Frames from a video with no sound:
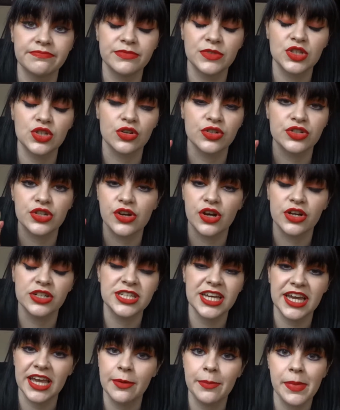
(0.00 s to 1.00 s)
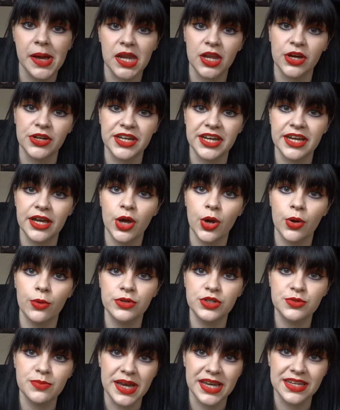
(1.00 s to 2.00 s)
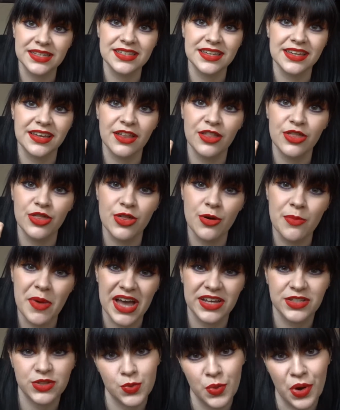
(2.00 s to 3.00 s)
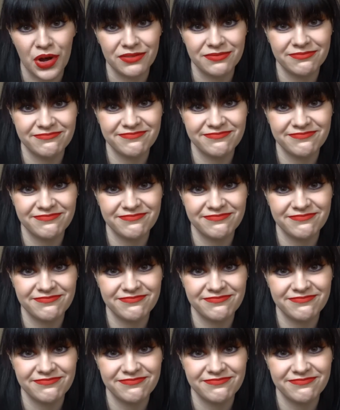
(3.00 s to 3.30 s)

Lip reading: It's also got Tinkerbell on it, which makes it the best one.